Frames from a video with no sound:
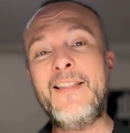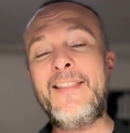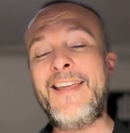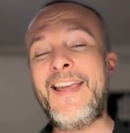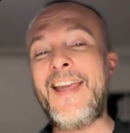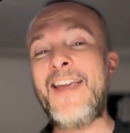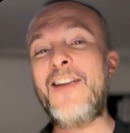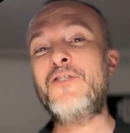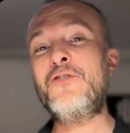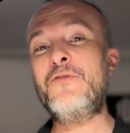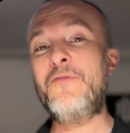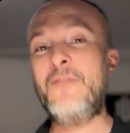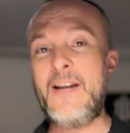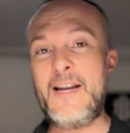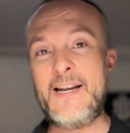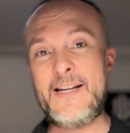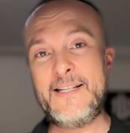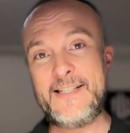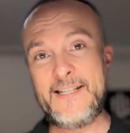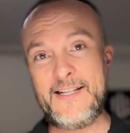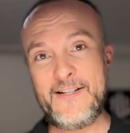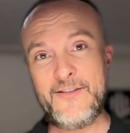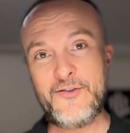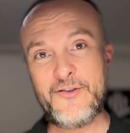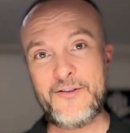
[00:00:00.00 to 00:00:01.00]
the
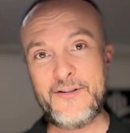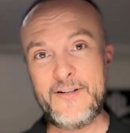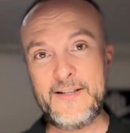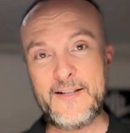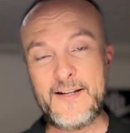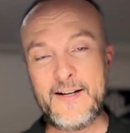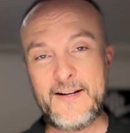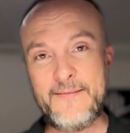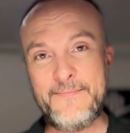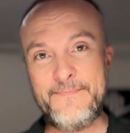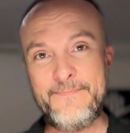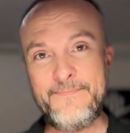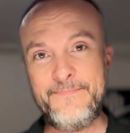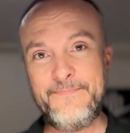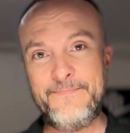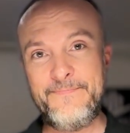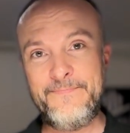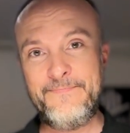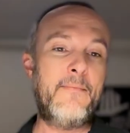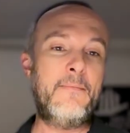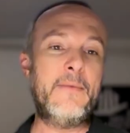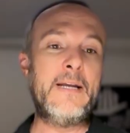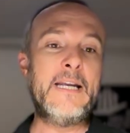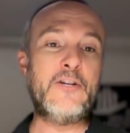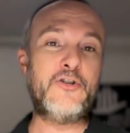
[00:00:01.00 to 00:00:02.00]
HVAC turns on.
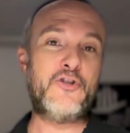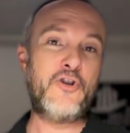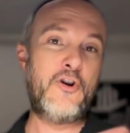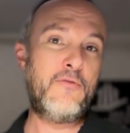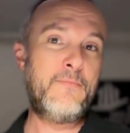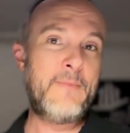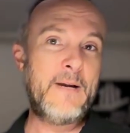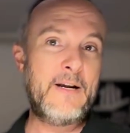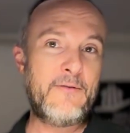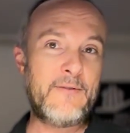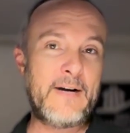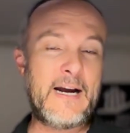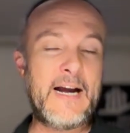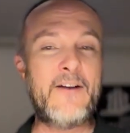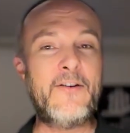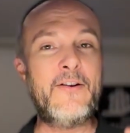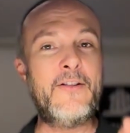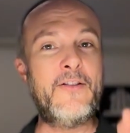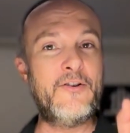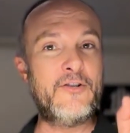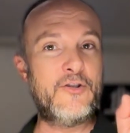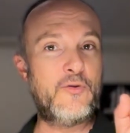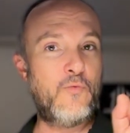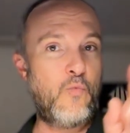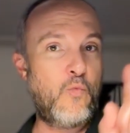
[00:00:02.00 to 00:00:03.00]
He showed me around.
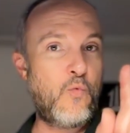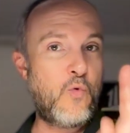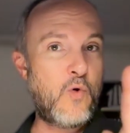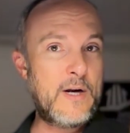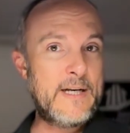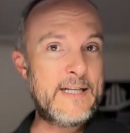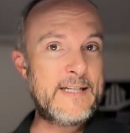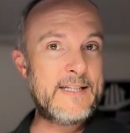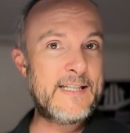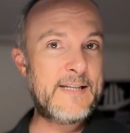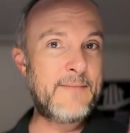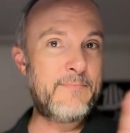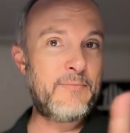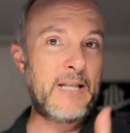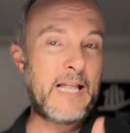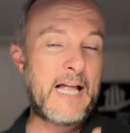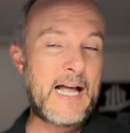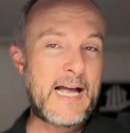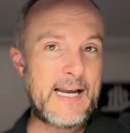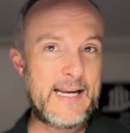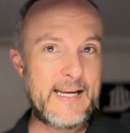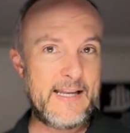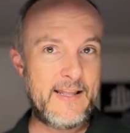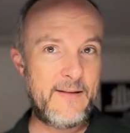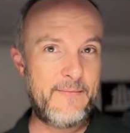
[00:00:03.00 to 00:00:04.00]
There's one
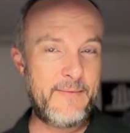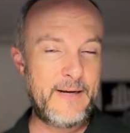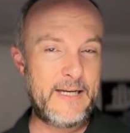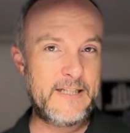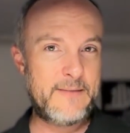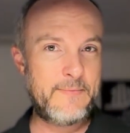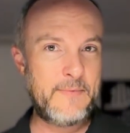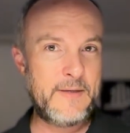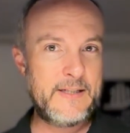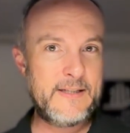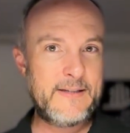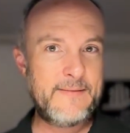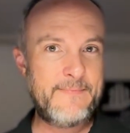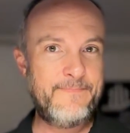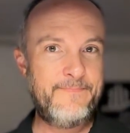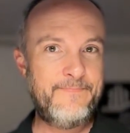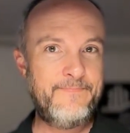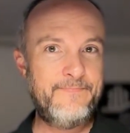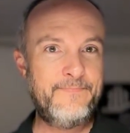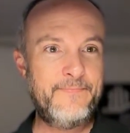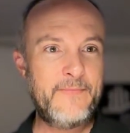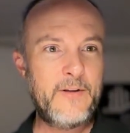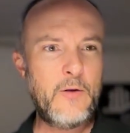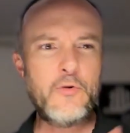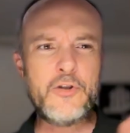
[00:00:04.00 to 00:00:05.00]
supply in the basement,
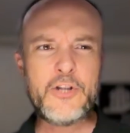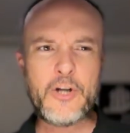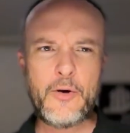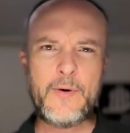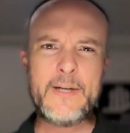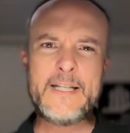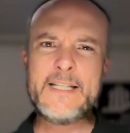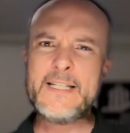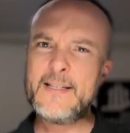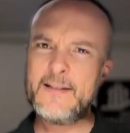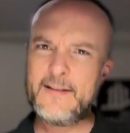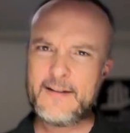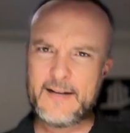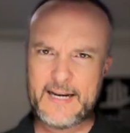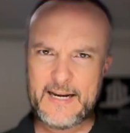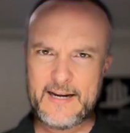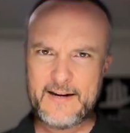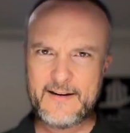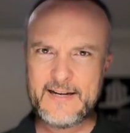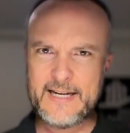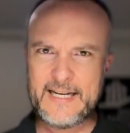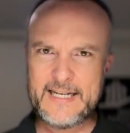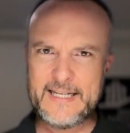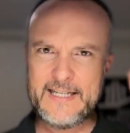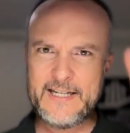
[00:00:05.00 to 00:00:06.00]
so it's a
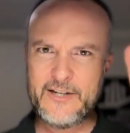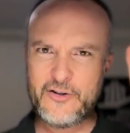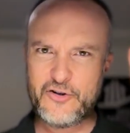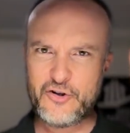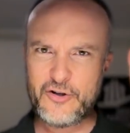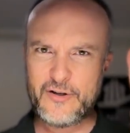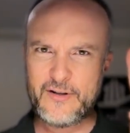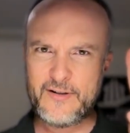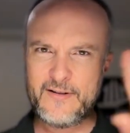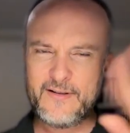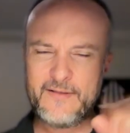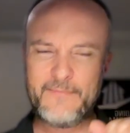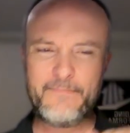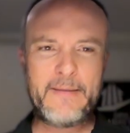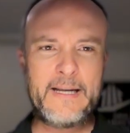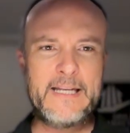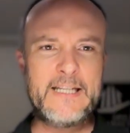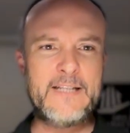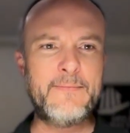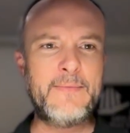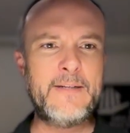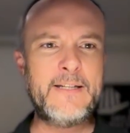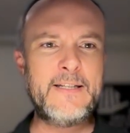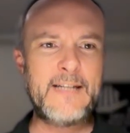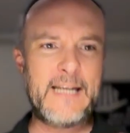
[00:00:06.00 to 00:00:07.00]
conditioned
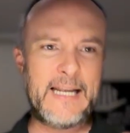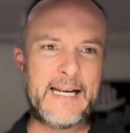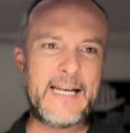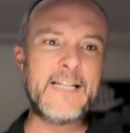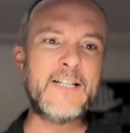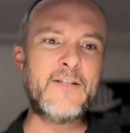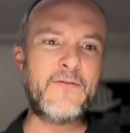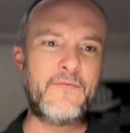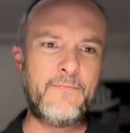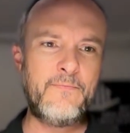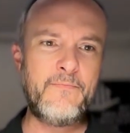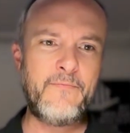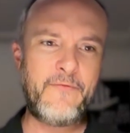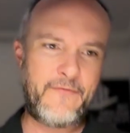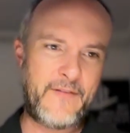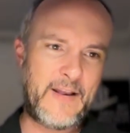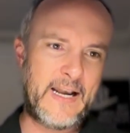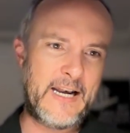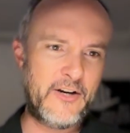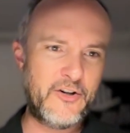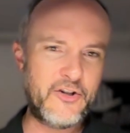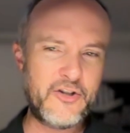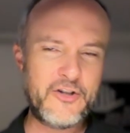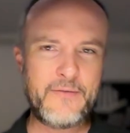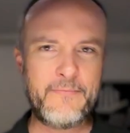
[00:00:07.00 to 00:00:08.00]
basement. It is
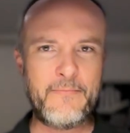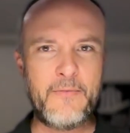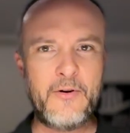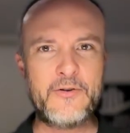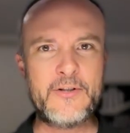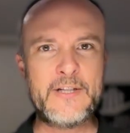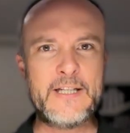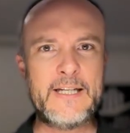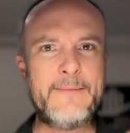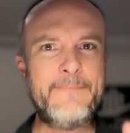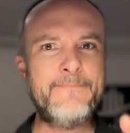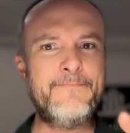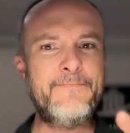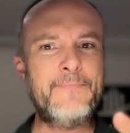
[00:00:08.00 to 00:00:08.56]
finished mostly.